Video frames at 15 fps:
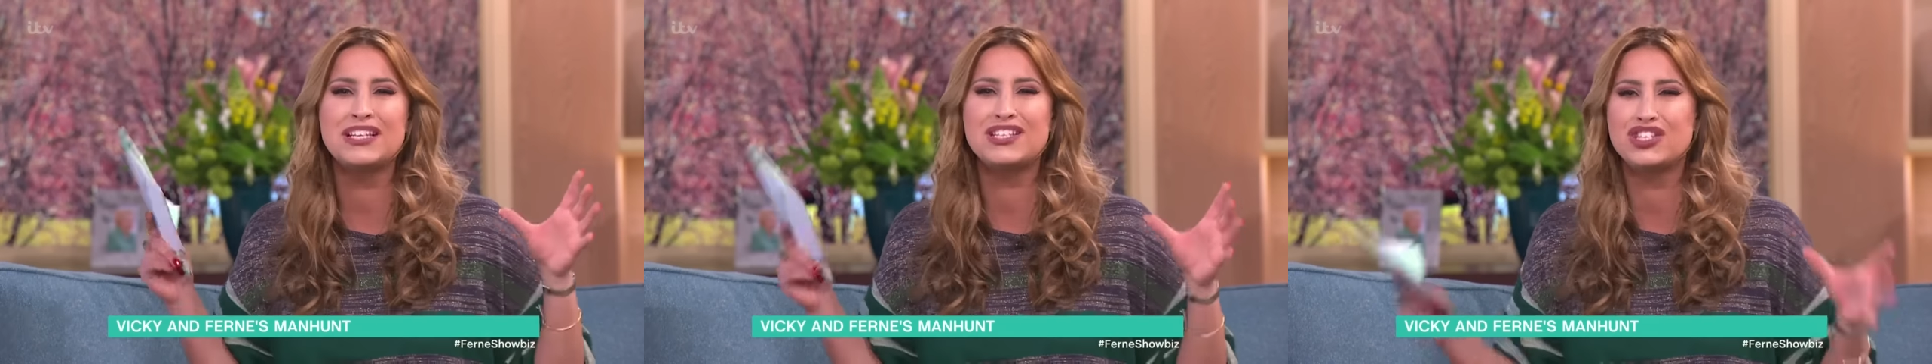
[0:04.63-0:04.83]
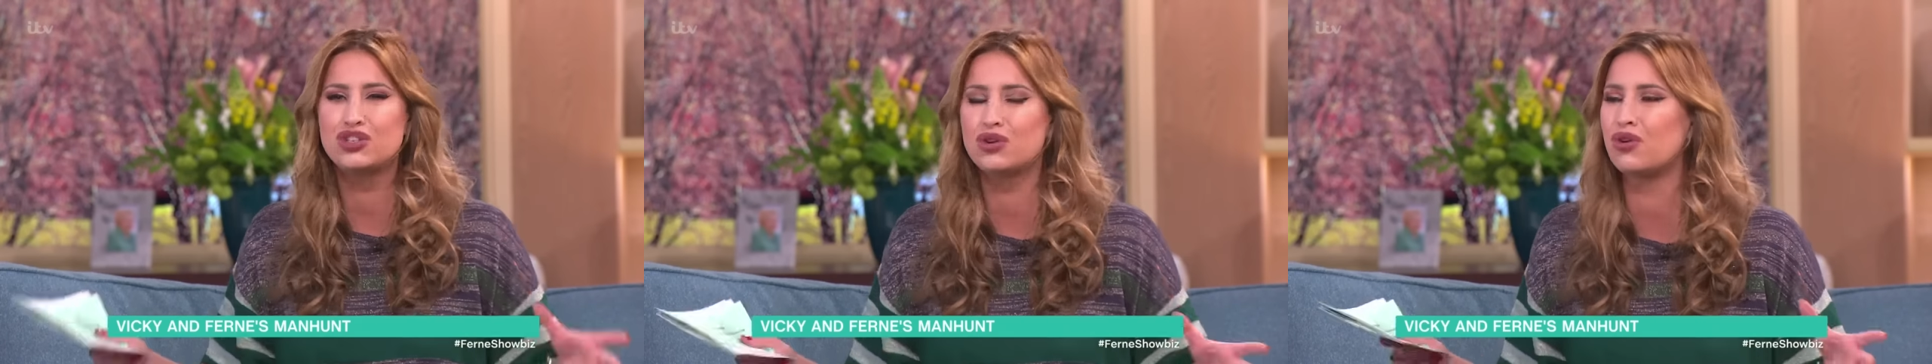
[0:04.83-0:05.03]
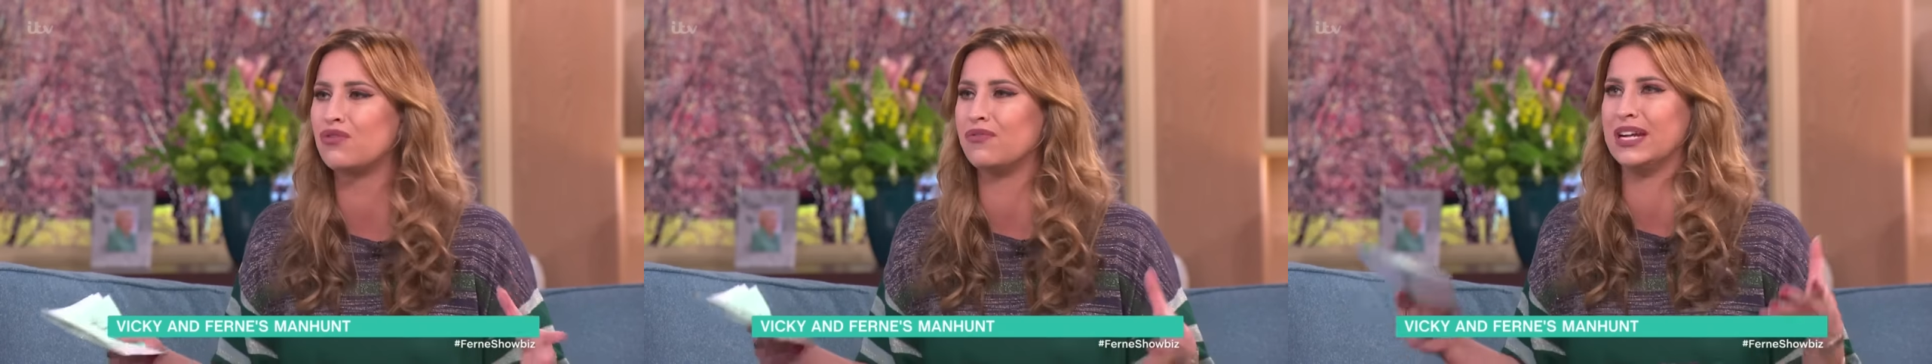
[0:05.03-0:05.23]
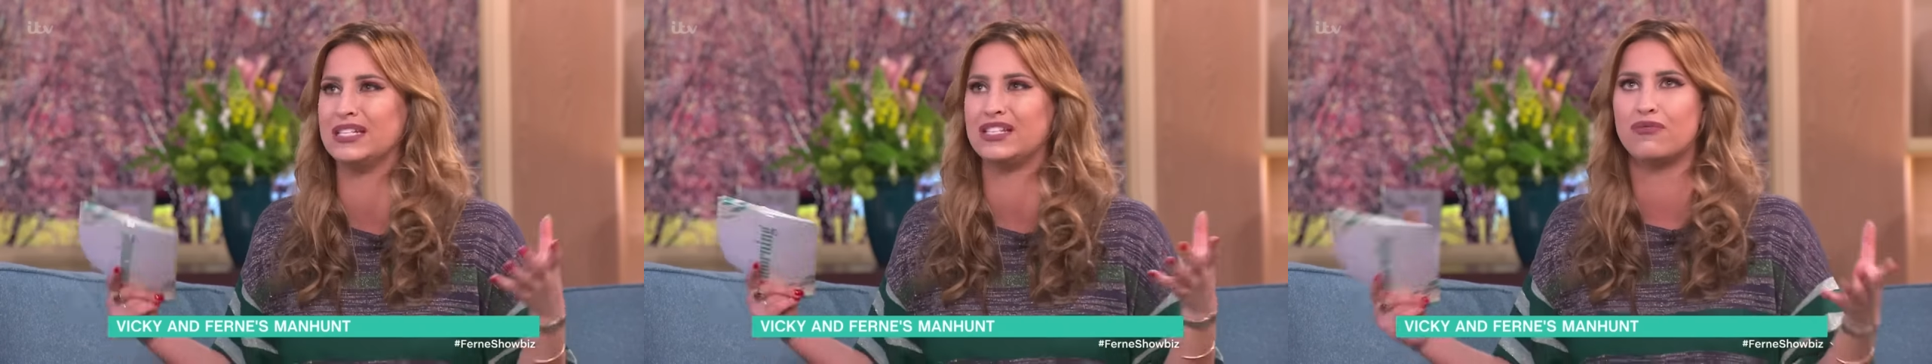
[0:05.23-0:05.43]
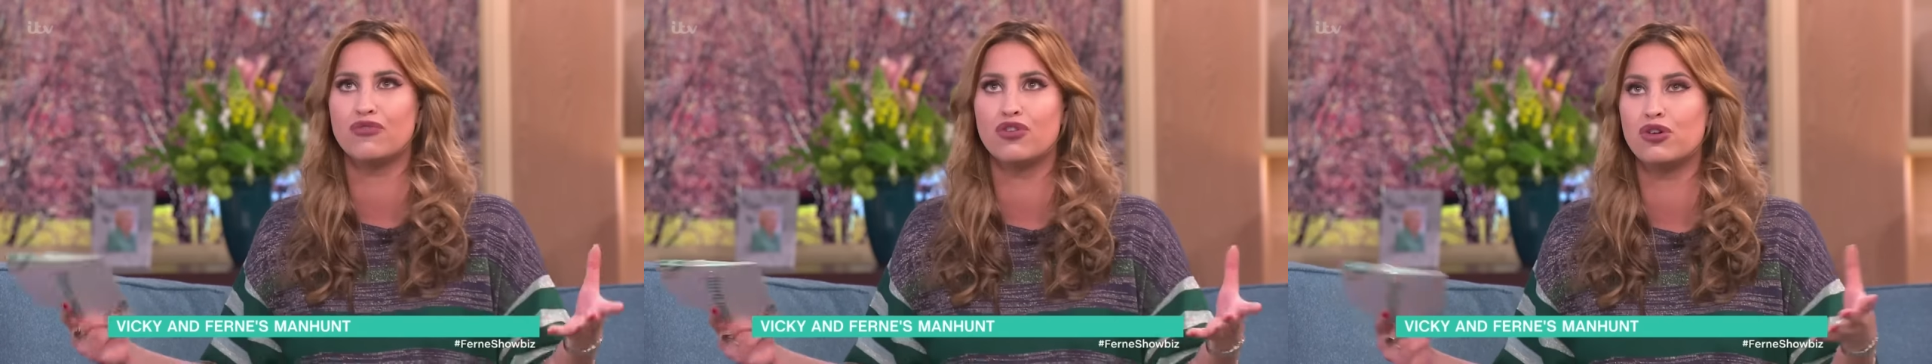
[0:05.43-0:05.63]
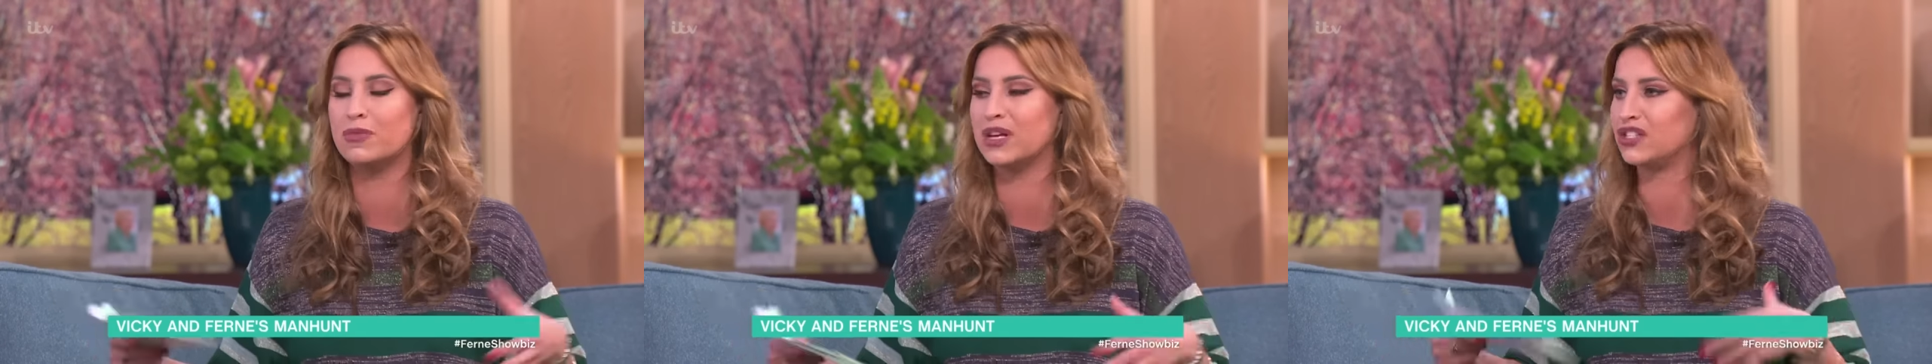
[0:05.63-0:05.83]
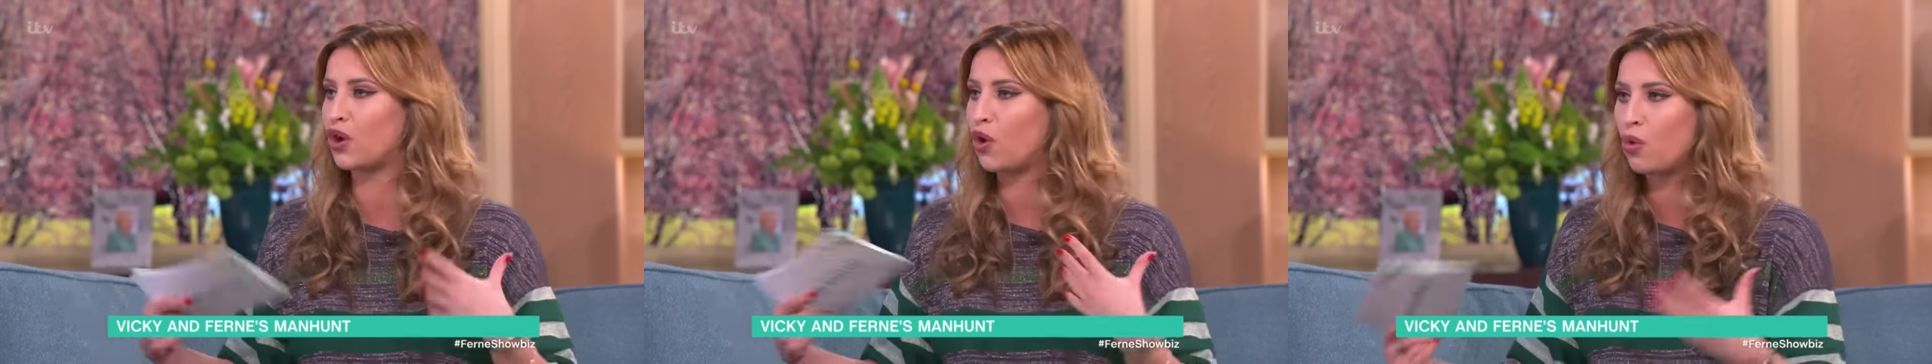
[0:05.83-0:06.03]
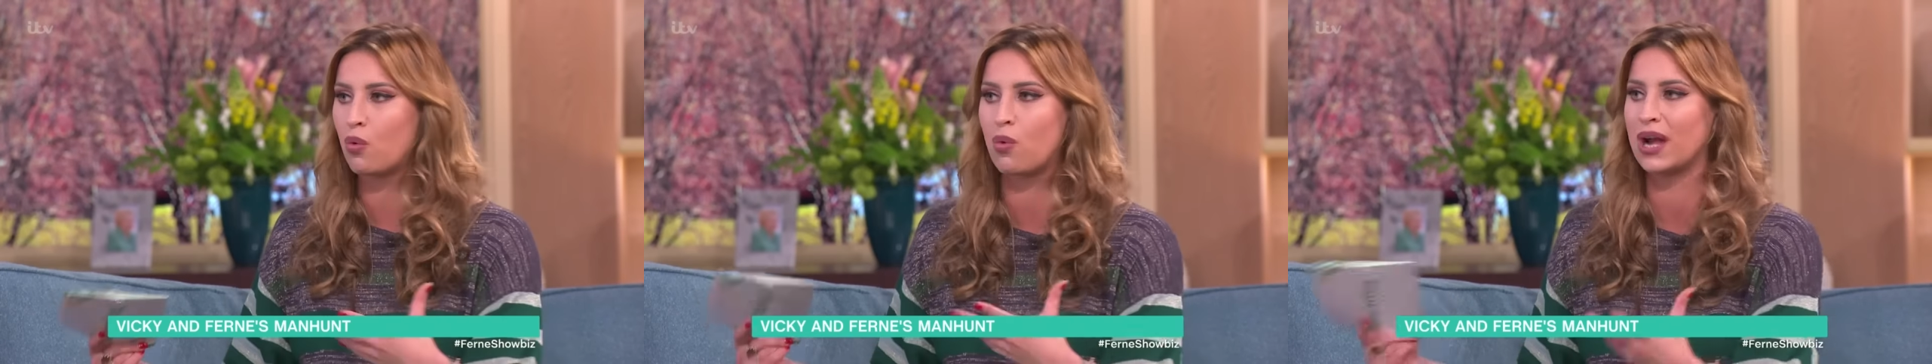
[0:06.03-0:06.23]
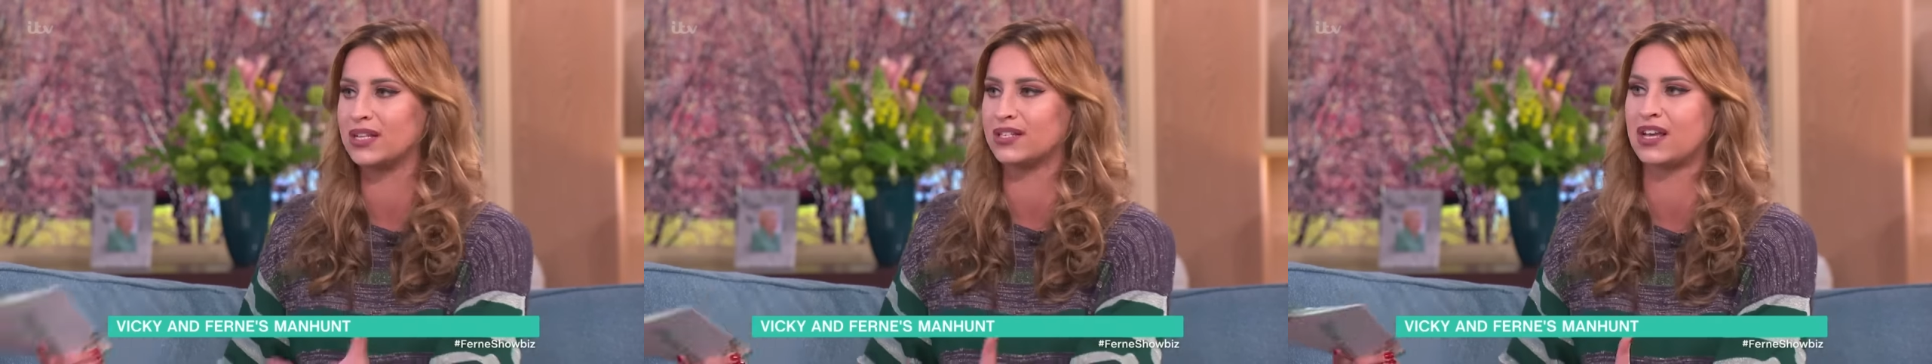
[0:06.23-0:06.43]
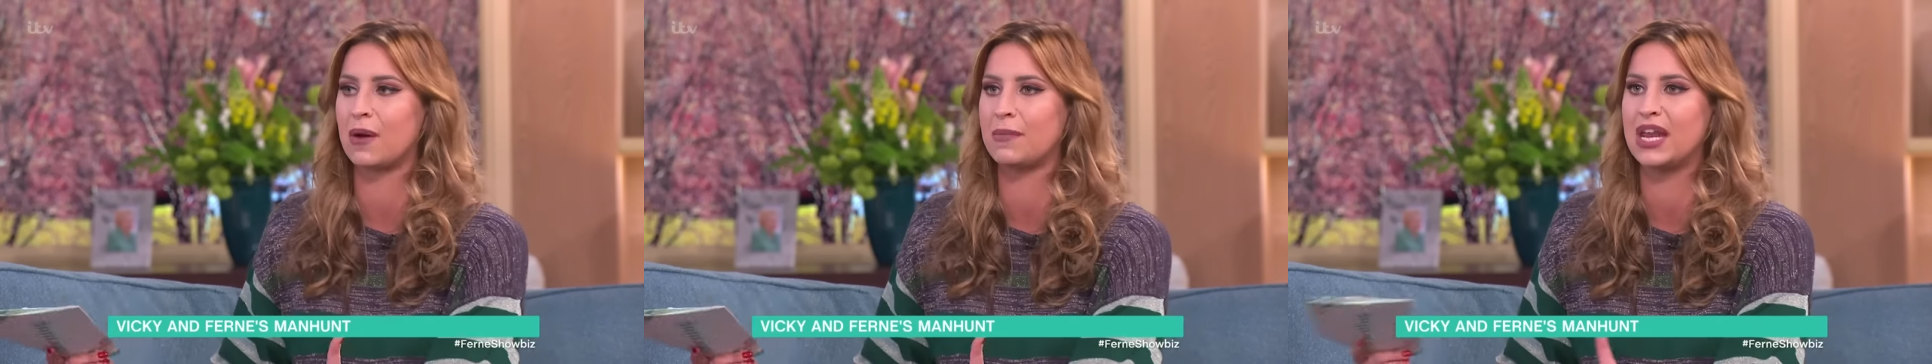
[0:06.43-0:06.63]
stories and rumours
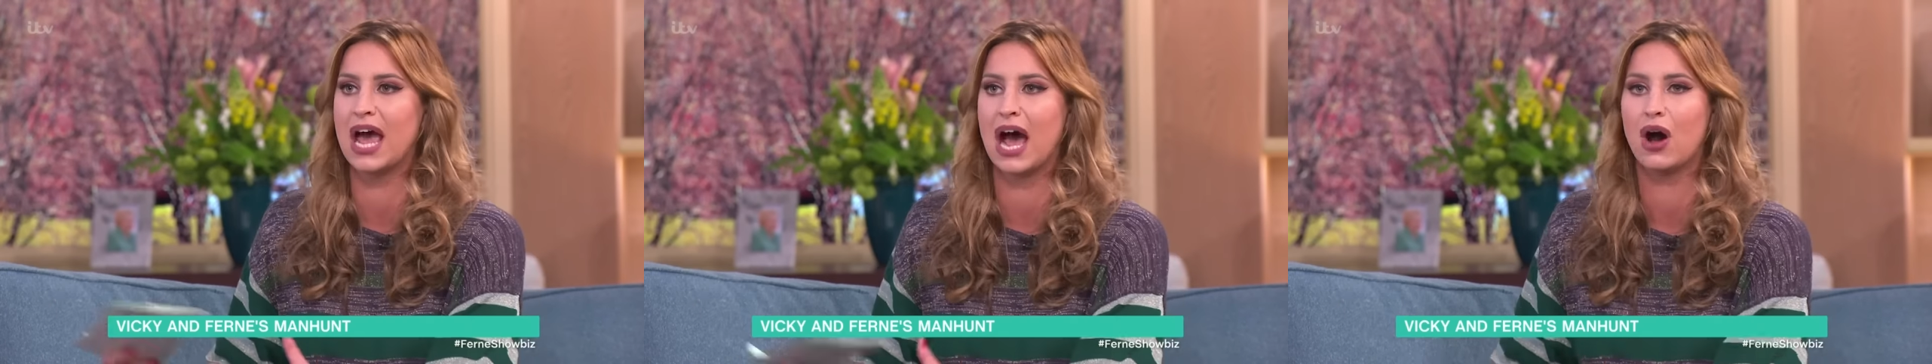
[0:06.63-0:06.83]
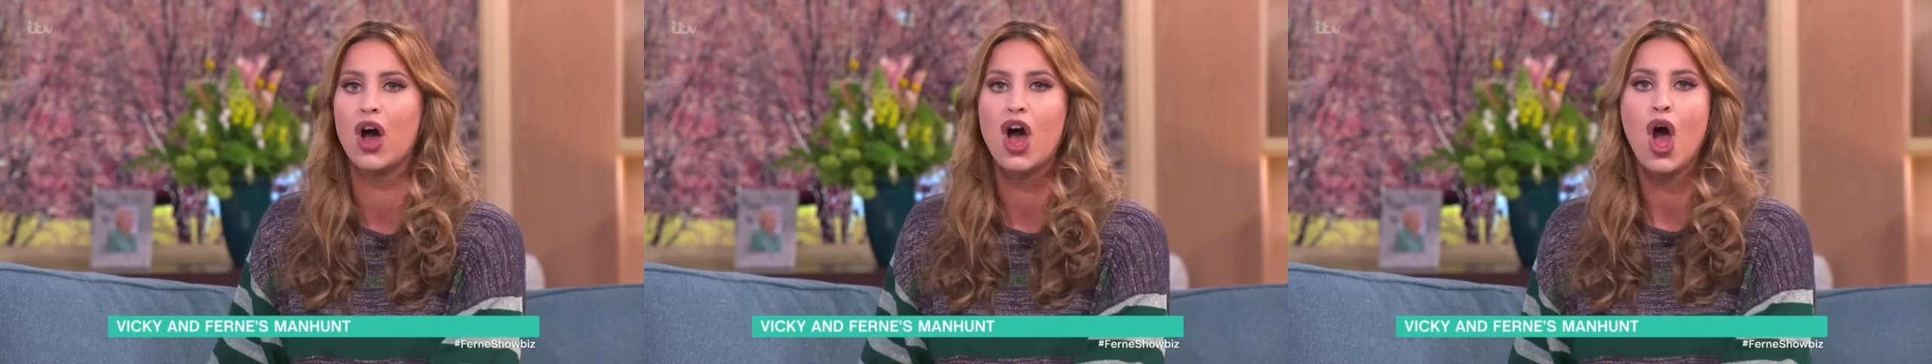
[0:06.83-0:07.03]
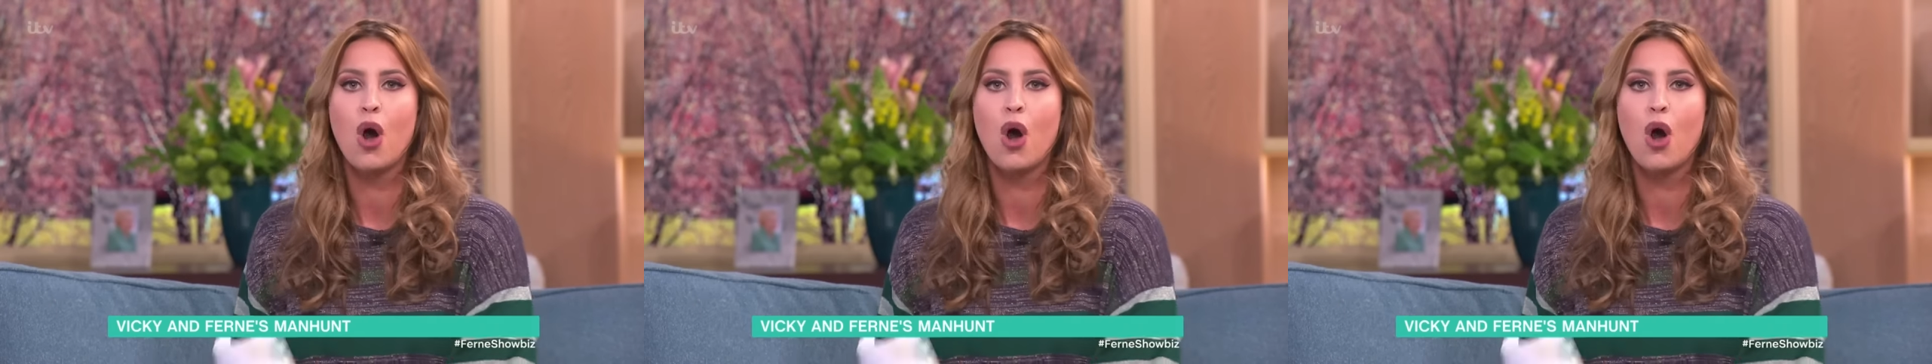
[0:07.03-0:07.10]
always coming out.